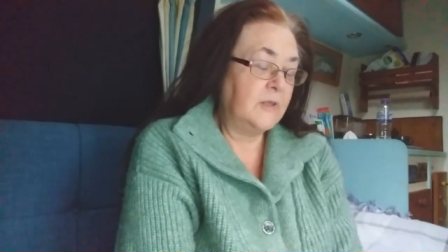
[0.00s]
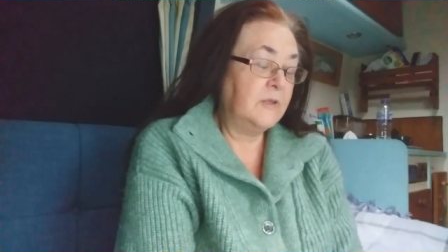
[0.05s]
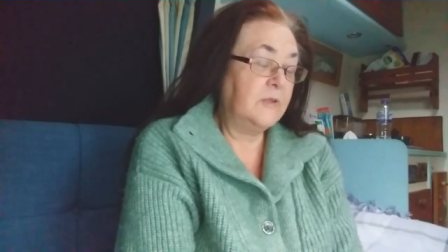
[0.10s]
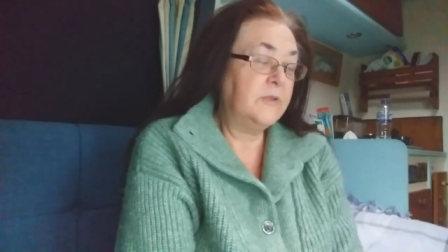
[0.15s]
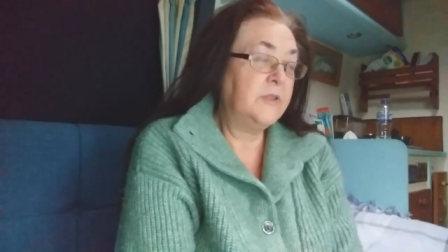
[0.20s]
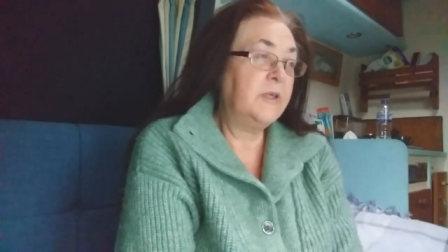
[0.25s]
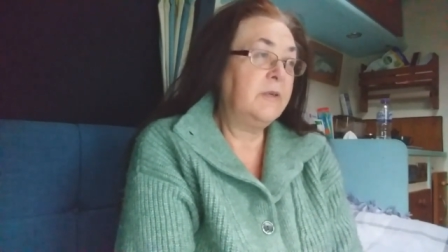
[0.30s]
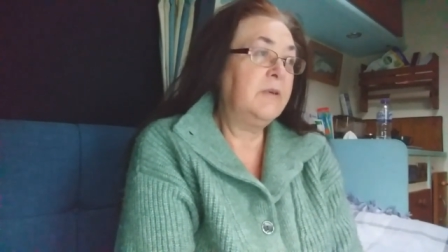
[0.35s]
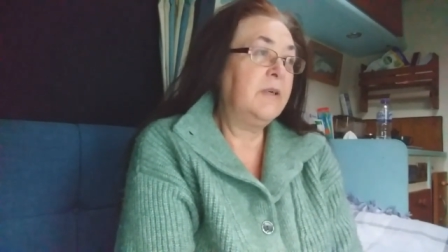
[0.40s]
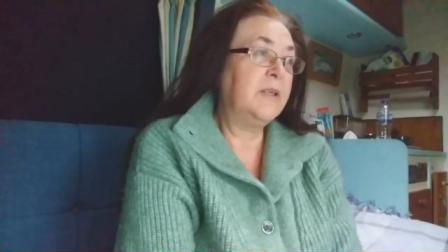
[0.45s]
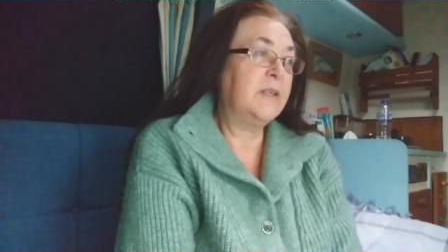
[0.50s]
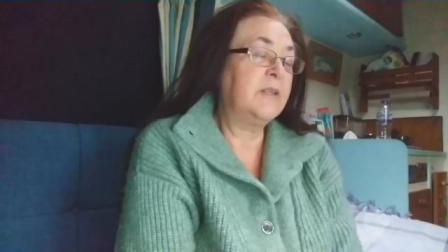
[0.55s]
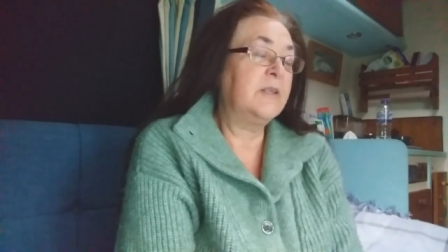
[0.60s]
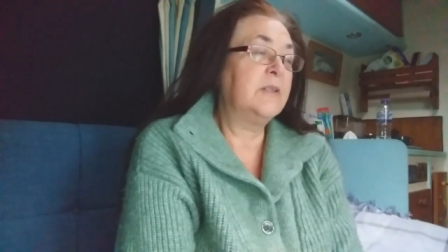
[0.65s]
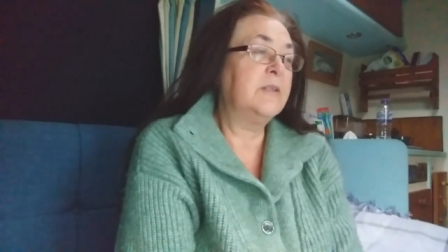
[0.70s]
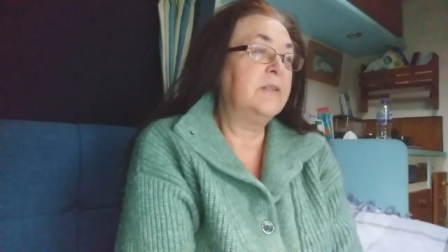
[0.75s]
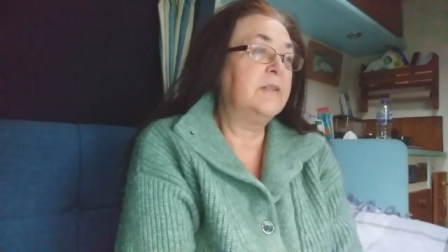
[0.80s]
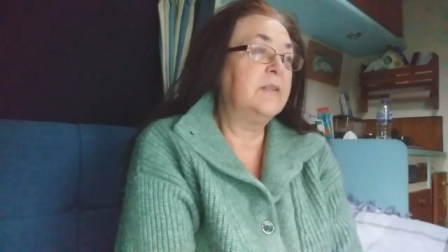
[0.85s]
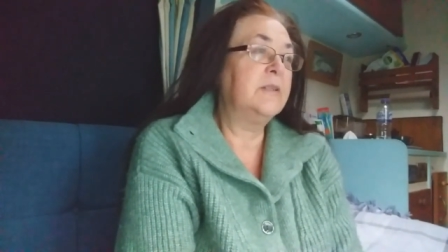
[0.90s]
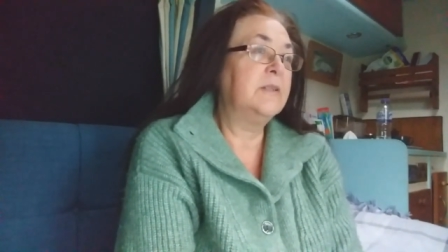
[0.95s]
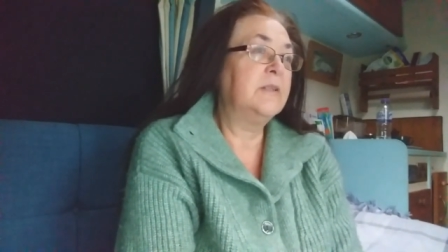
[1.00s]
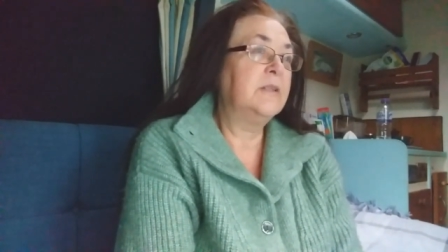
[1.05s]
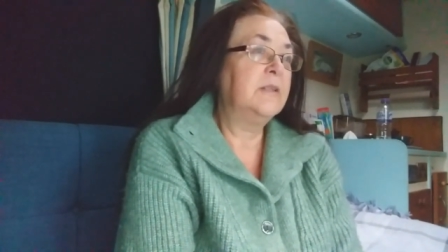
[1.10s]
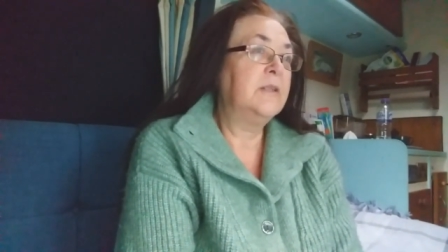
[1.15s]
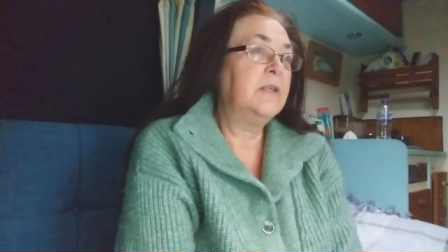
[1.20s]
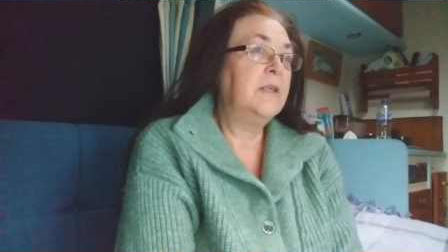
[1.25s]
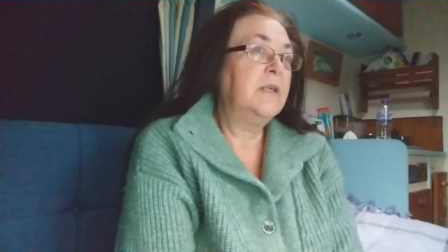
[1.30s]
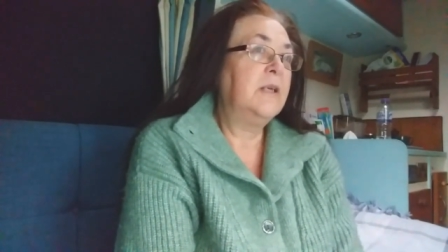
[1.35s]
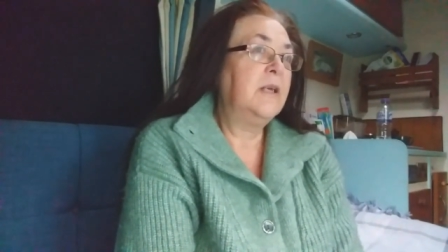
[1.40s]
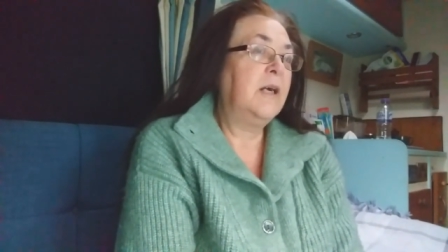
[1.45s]
although I could...
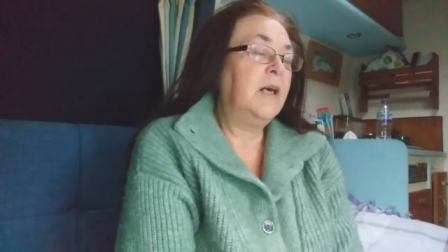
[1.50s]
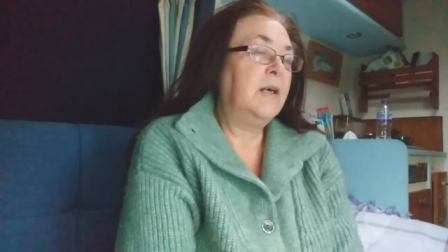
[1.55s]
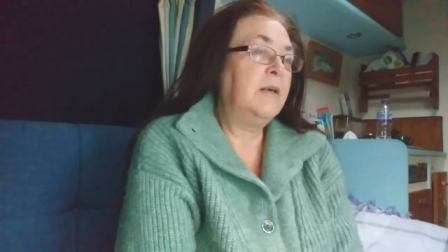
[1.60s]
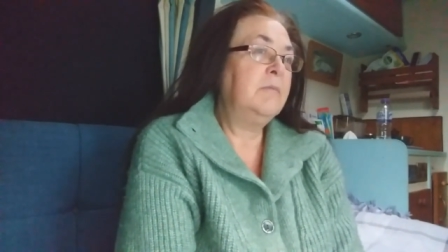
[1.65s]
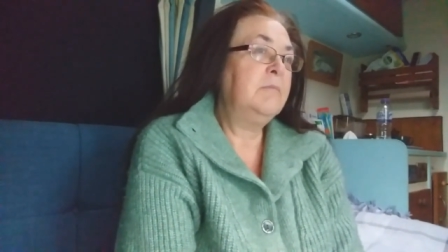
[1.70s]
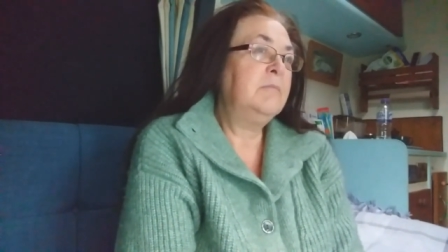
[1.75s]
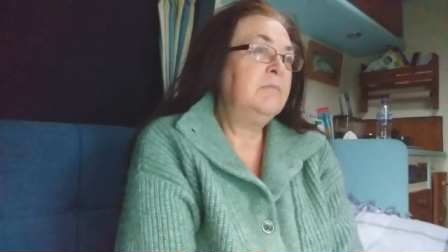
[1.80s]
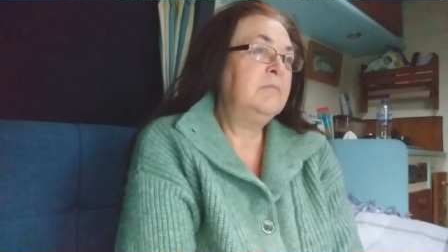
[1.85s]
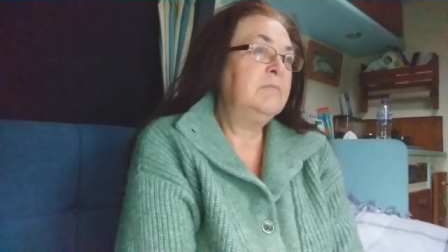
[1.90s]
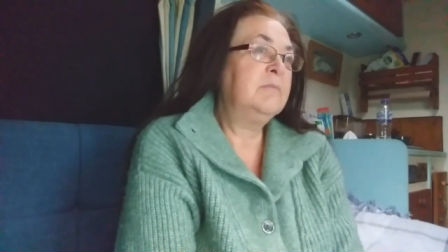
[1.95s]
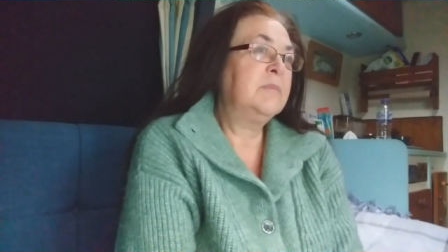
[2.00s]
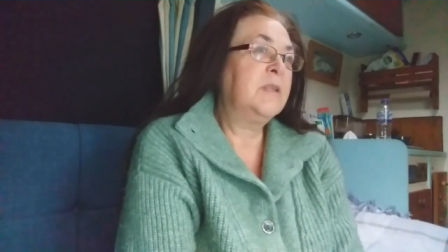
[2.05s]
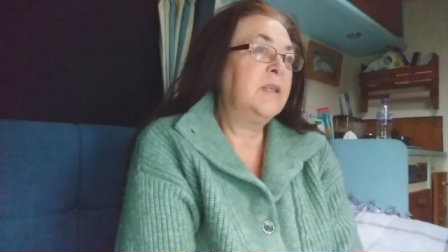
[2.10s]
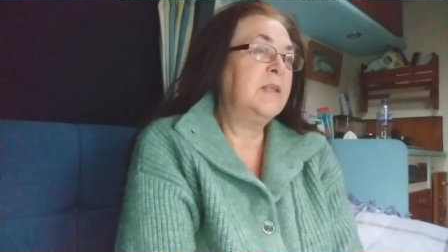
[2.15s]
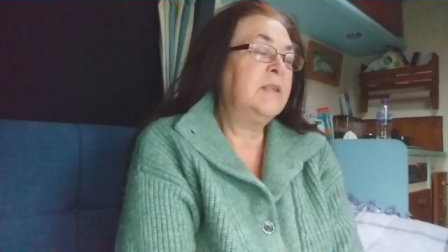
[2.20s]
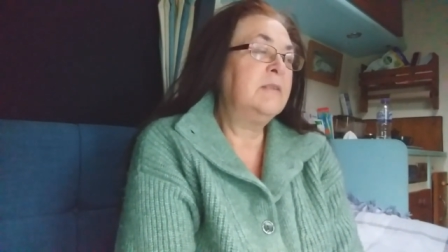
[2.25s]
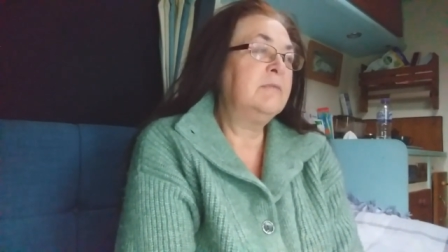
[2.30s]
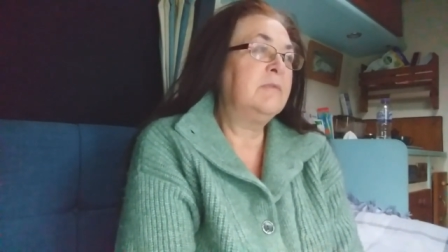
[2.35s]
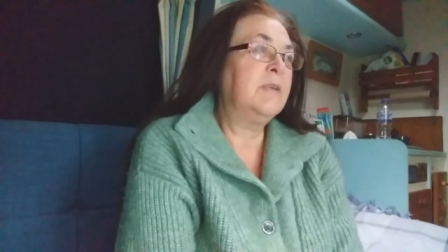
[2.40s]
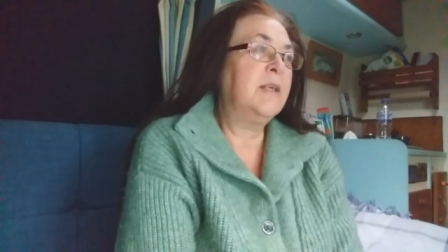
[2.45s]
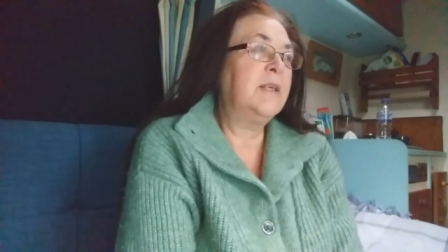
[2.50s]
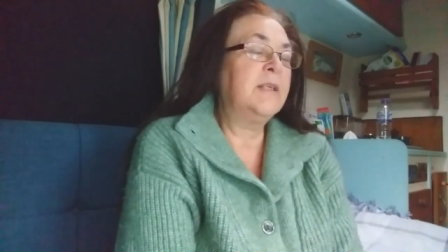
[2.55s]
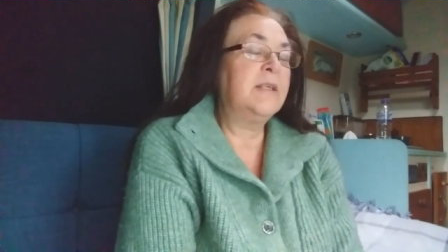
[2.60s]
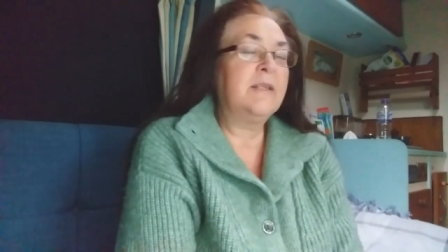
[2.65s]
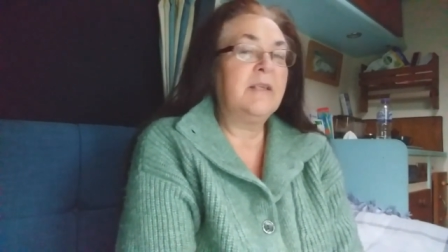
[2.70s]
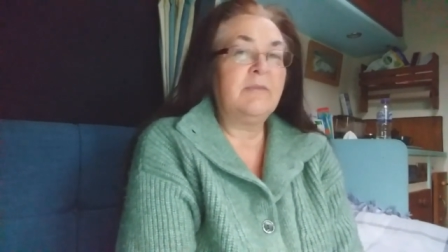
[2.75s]
I'm kind of like...